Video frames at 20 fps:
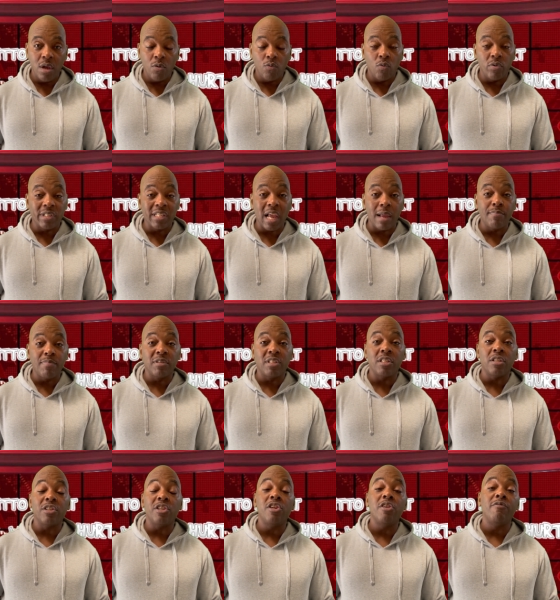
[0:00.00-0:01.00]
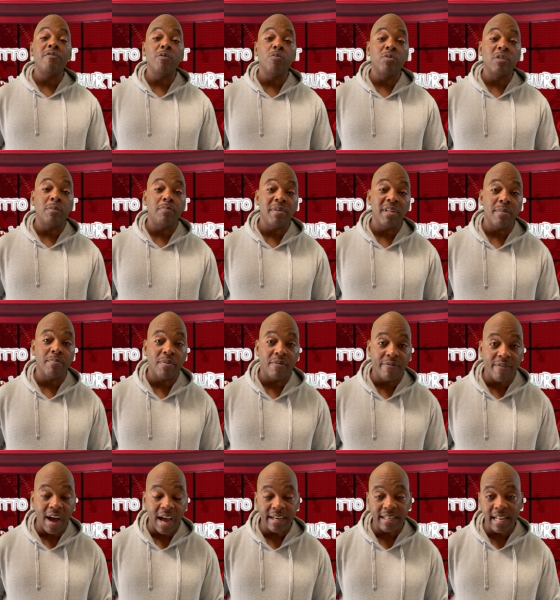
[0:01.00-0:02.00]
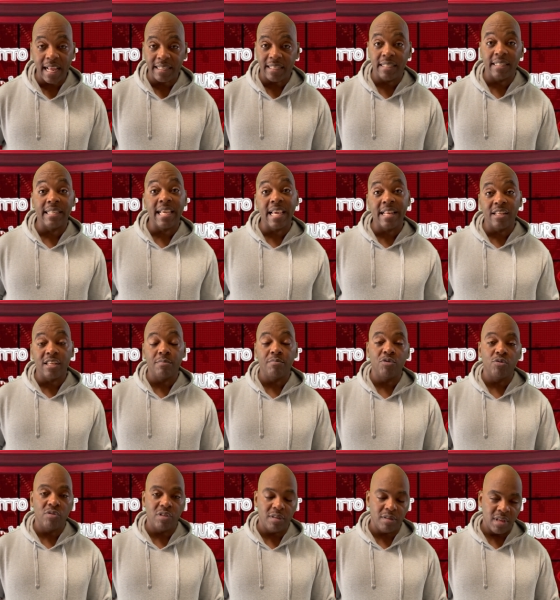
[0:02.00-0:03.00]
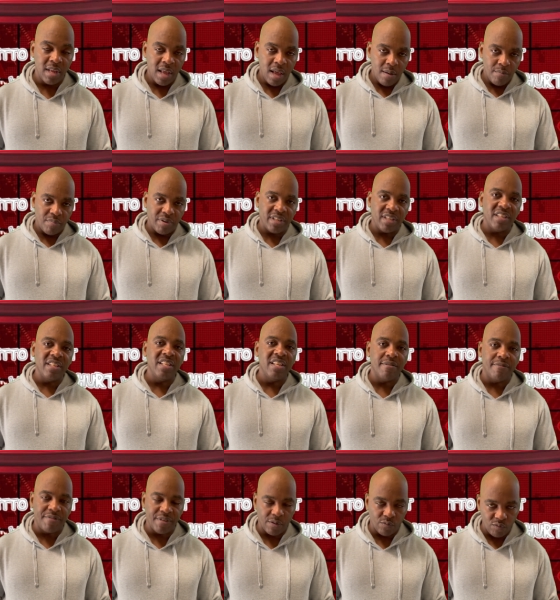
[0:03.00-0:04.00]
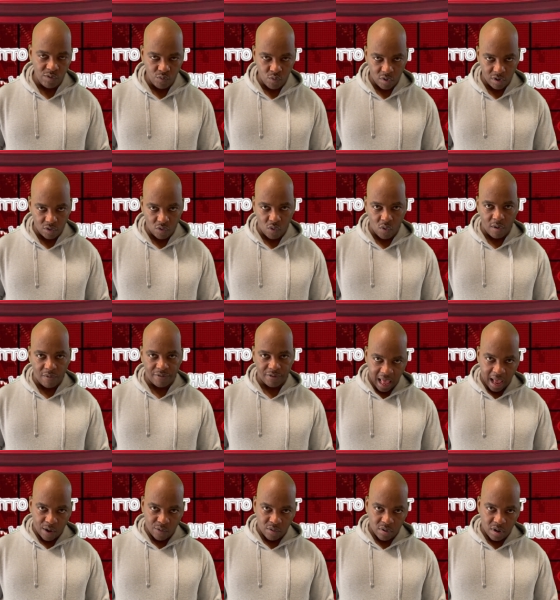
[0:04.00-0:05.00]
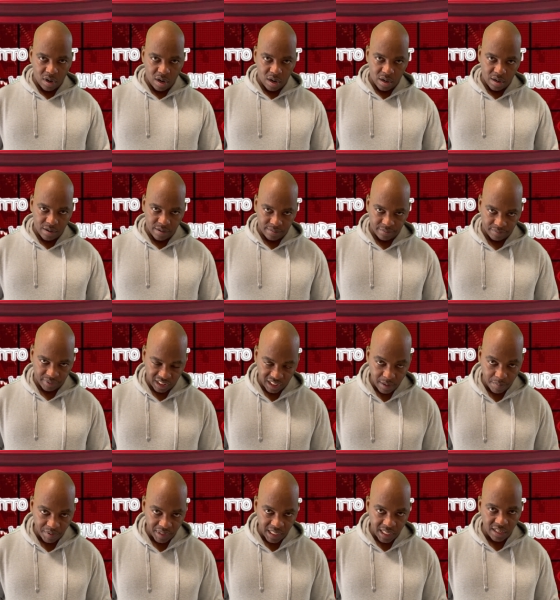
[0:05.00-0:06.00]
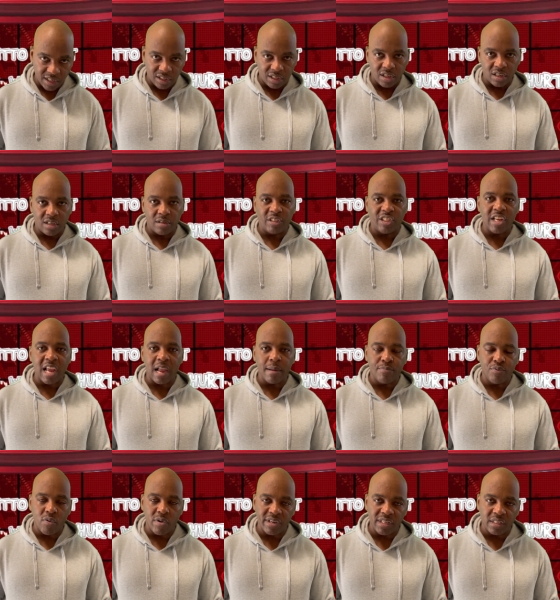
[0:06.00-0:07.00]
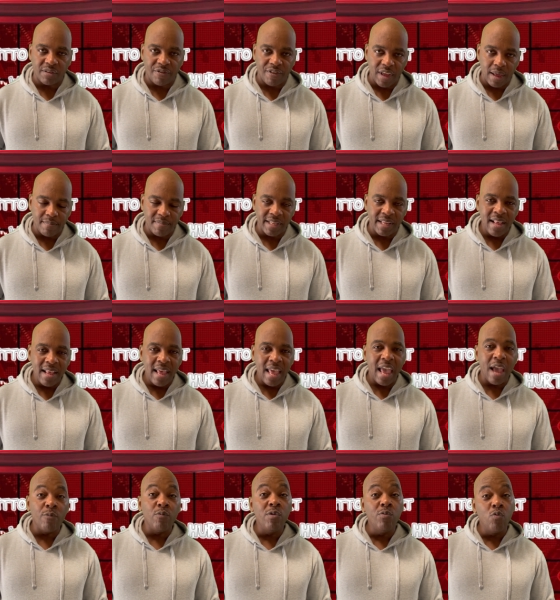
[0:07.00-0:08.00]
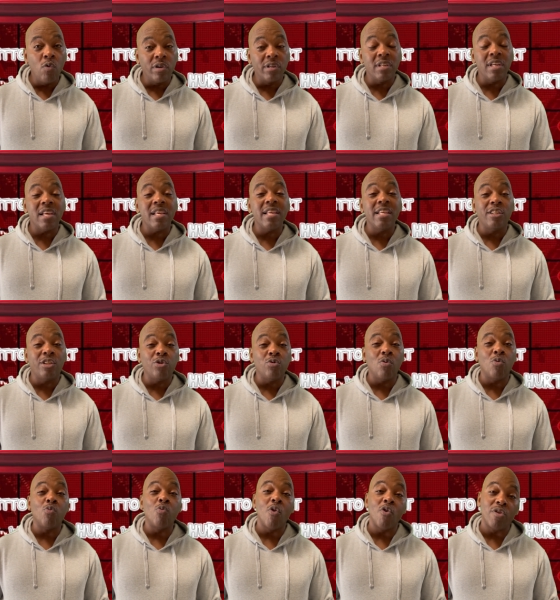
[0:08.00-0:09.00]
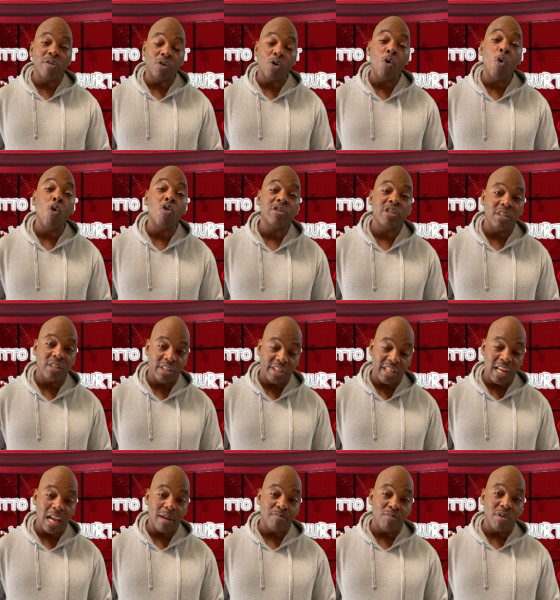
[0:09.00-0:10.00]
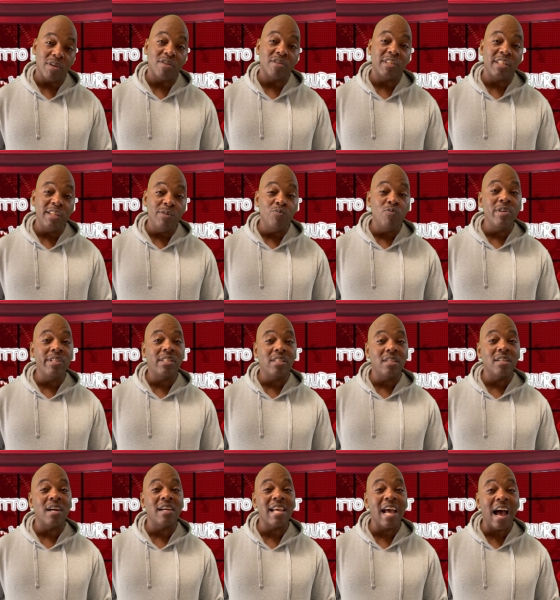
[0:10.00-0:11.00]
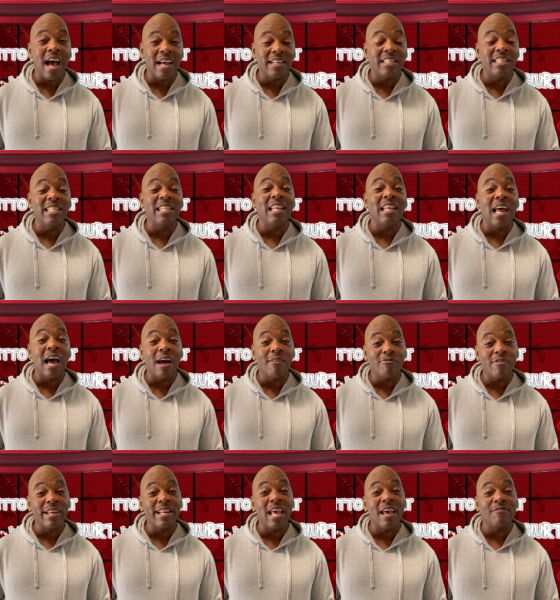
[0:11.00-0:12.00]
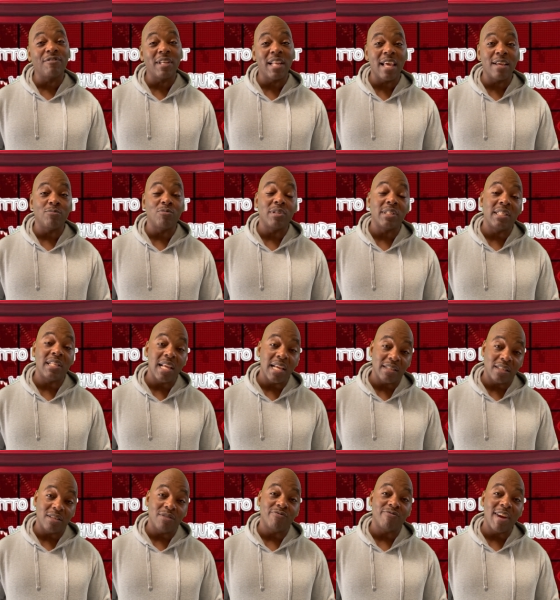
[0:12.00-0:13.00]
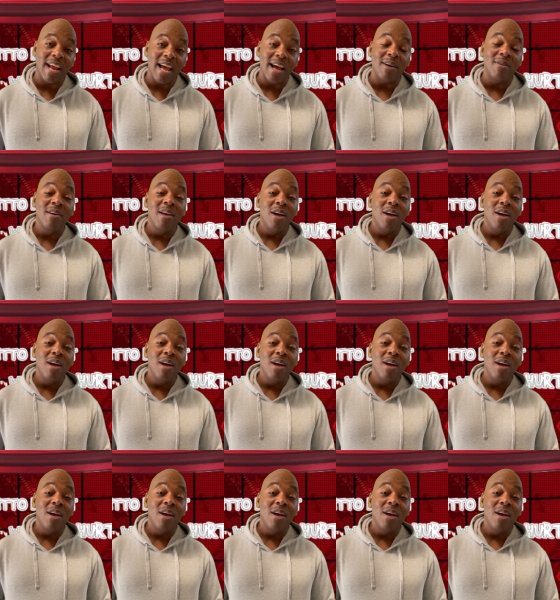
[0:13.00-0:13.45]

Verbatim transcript: What type of security was being provided at this gated community? But in the event, we want to offer our um, sympathies to Jackboy and his family, and we want to issue a word of caution to Jackboy because he went to IG Live right after that and was dancing around,